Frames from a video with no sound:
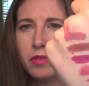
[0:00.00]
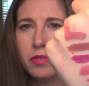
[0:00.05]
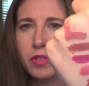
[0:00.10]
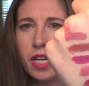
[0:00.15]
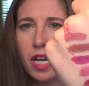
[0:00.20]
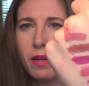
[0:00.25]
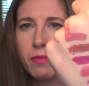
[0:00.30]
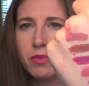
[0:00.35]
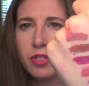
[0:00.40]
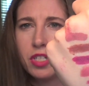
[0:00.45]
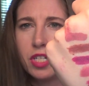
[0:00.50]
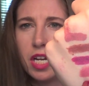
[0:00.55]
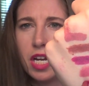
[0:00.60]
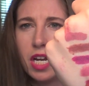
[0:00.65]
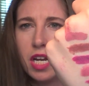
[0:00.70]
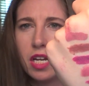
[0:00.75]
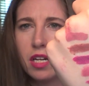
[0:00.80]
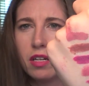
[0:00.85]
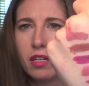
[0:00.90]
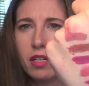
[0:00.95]
type
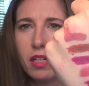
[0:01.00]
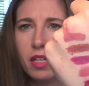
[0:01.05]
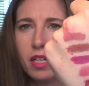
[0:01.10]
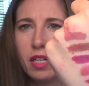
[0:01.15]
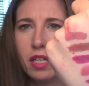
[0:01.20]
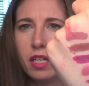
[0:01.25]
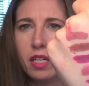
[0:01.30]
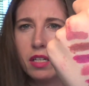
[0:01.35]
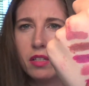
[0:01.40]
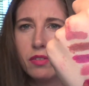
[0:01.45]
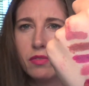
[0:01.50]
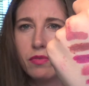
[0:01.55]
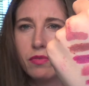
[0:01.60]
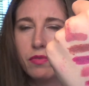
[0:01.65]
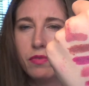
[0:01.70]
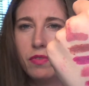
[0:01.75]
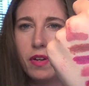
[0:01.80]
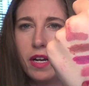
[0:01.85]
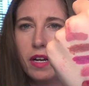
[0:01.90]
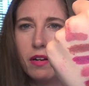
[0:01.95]
shade. It's
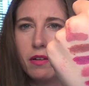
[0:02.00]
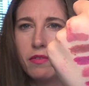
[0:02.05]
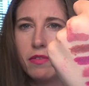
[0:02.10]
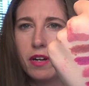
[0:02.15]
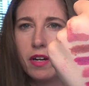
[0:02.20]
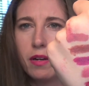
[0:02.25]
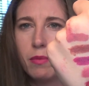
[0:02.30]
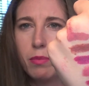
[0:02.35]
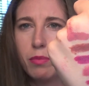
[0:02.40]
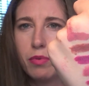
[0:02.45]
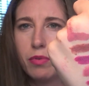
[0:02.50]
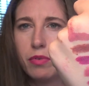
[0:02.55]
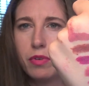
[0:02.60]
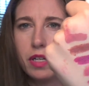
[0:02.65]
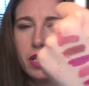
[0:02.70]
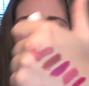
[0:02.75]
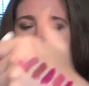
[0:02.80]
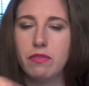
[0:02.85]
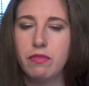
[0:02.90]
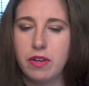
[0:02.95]
very, very
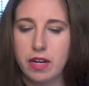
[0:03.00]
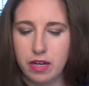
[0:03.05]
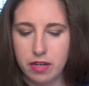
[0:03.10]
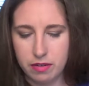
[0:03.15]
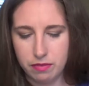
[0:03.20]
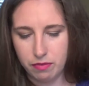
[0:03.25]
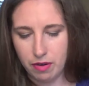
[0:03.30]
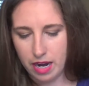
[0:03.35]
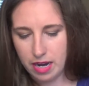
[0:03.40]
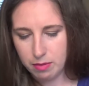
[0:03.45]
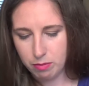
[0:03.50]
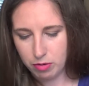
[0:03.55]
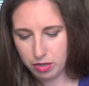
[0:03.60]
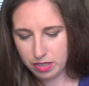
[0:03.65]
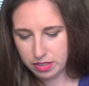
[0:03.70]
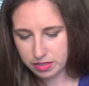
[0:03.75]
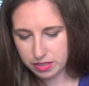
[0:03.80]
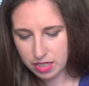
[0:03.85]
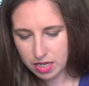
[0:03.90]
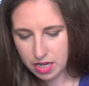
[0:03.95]
pretty, very
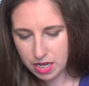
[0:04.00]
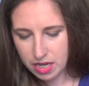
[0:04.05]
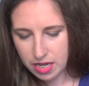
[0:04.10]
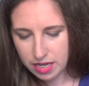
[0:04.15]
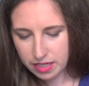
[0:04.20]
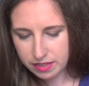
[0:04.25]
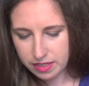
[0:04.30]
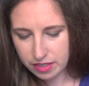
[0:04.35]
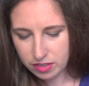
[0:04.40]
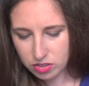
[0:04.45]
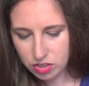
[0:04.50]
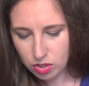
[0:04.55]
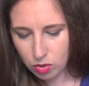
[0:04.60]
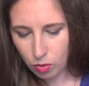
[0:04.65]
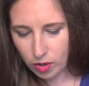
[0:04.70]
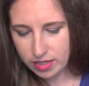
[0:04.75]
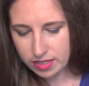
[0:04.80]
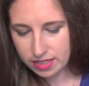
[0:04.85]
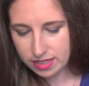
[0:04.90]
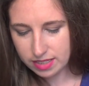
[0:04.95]
vibrant. It's actually
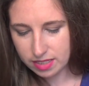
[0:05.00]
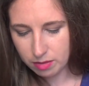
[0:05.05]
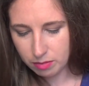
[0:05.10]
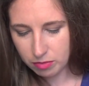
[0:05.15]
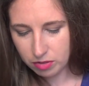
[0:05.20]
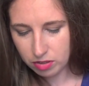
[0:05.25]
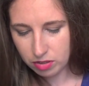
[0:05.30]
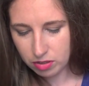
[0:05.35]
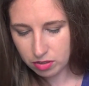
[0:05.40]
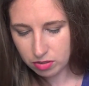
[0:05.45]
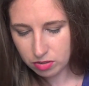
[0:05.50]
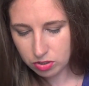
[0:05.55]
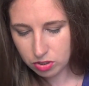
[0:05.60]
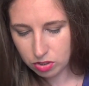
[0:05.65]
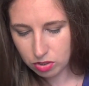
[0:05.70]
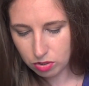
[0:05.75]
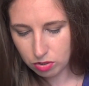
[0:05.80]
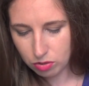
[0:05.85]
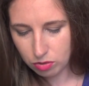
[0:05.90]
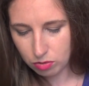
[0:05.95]
quite similar
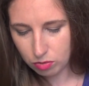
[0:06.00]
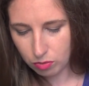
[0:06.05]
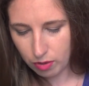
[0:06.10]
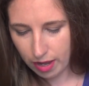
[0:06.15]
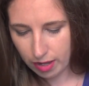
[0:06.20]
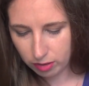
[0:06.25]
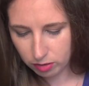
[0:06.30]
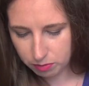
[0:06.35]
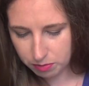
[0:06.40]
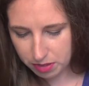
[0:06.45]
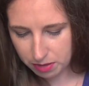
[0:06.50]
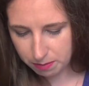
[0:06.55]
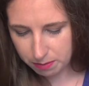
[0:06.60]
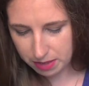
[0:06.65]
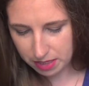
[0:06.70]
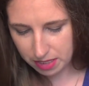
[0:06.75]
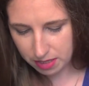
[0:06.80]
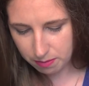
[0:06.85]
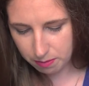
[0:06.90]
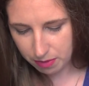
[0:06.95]
to
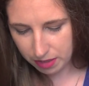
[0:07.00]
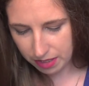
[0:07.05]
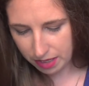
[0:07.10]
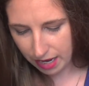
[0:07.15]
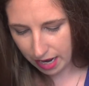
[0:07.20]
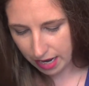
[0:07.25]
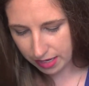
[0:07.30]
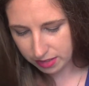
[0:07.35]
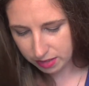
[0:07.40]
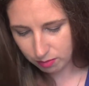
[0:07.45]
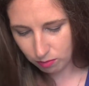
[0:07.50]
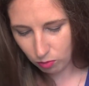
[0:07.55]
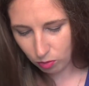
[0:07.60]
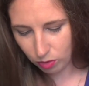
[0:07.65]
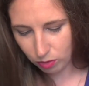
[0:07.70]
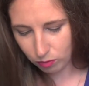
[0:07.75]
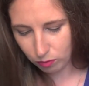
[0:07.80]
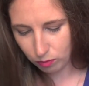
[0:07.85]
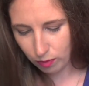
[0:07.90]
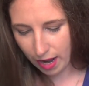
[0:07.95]
LBB, but it has
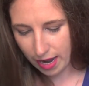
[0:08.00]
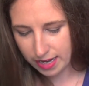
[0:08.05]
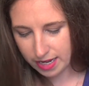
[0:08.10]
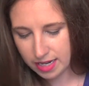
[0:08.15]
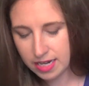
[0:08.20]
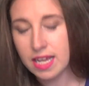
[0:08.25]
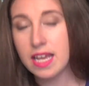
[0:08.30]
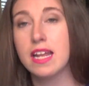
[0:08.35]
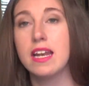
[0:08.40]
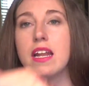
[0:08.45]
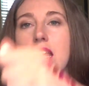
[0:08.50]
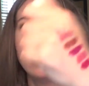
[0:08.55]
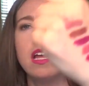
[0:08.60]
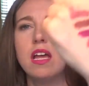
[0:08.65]
more red in it.